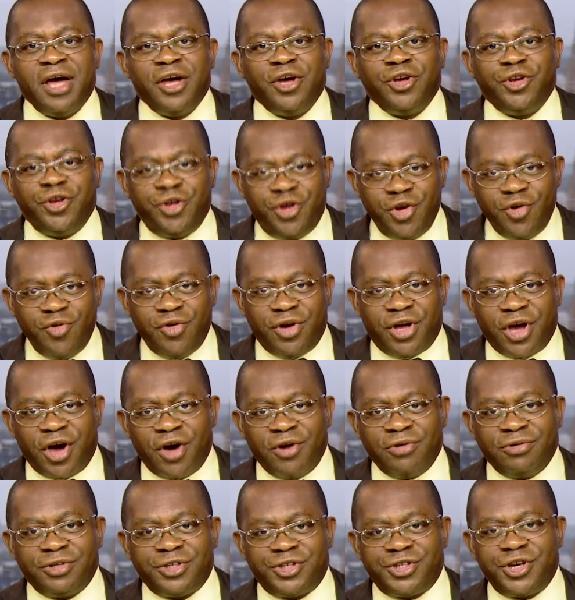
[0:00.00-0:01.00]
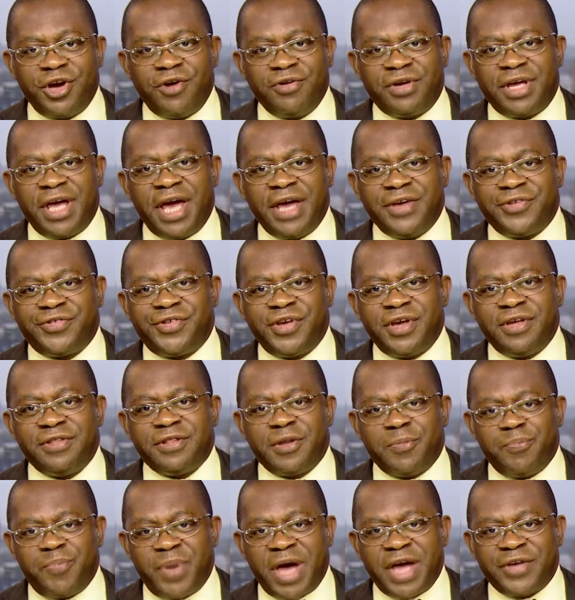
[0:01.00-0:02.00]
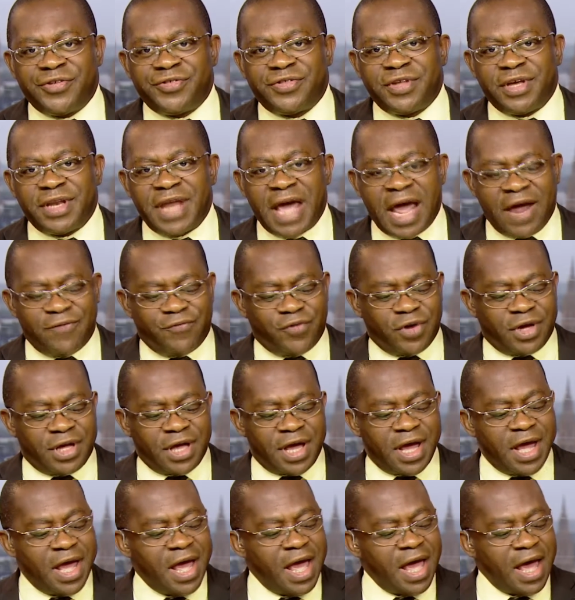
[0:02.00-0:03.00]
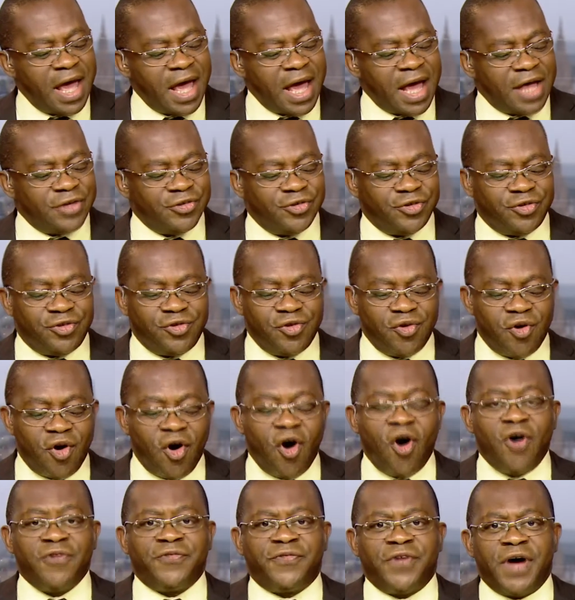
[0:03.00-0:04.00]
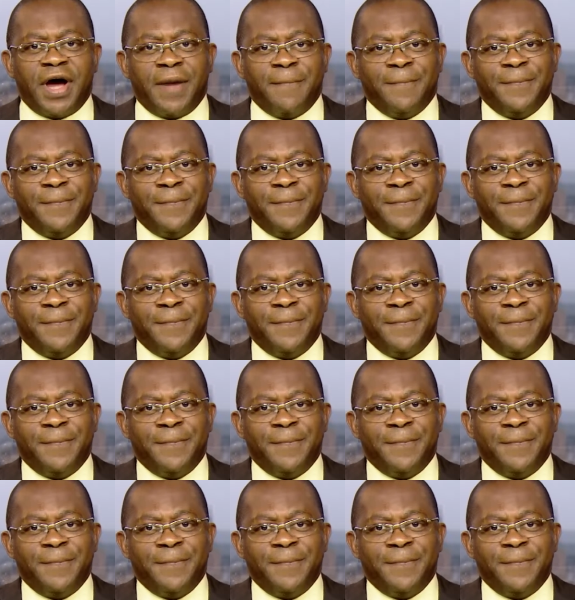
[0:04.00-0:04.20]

Hugo showcasing the best that Africa has to offer.